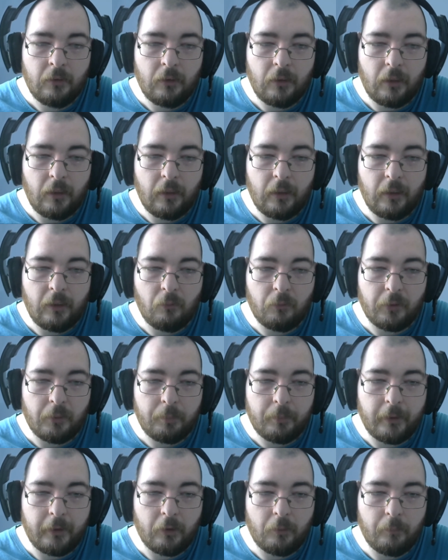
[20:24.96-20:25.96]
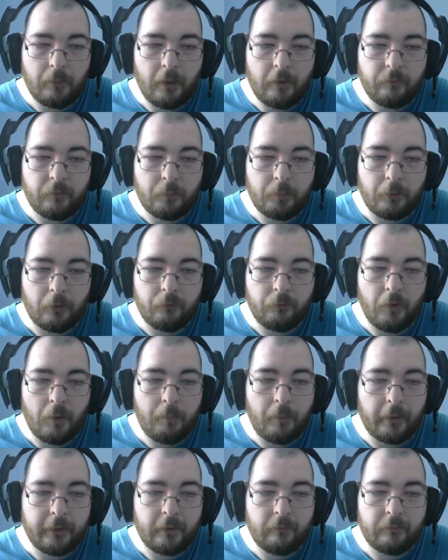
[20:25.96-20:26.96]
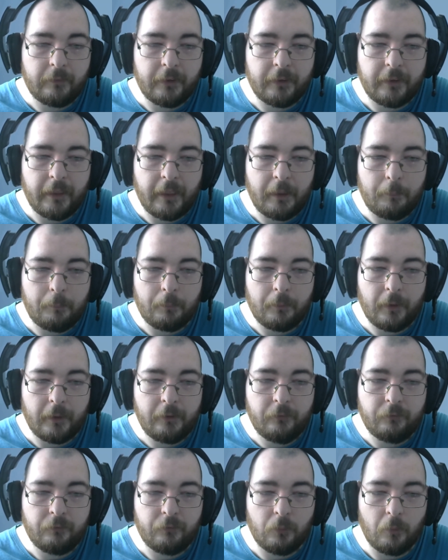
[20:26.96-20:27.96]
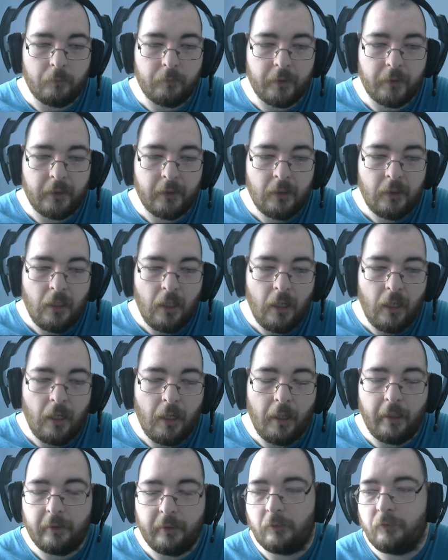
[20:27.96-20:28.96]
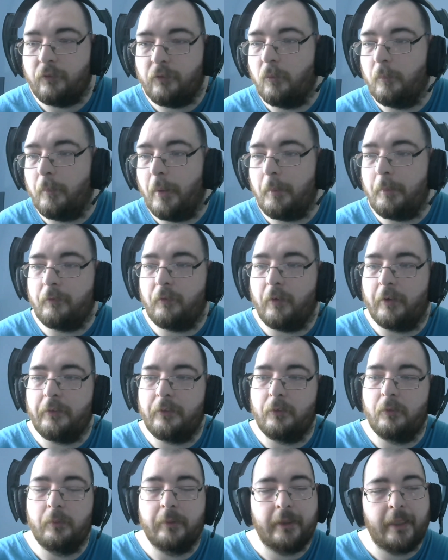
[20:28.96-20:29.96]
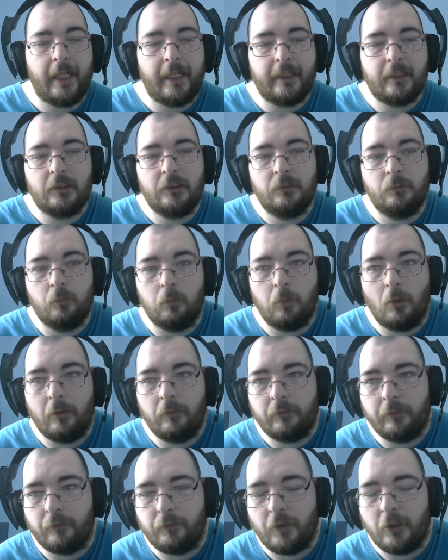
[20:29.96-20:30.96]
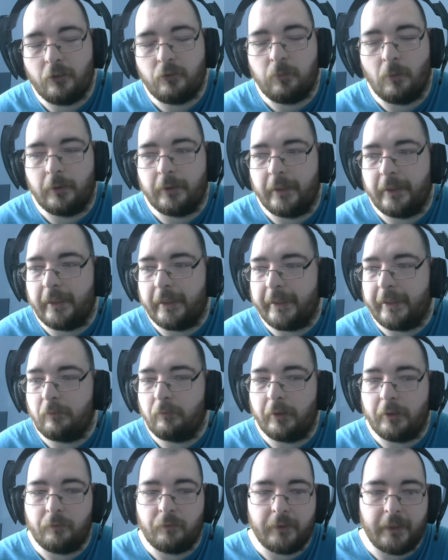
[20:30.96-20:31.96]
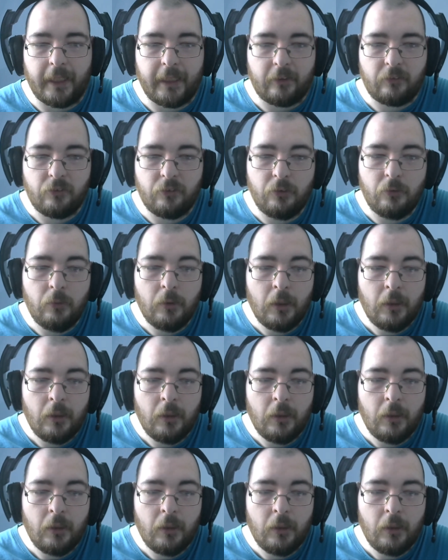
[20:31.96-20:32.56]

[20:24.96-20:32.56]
when I played it on my other profile, but I never did a playthrough of it. And I thought maybe if I do Knack, the first one, and then get ready for Knack 2.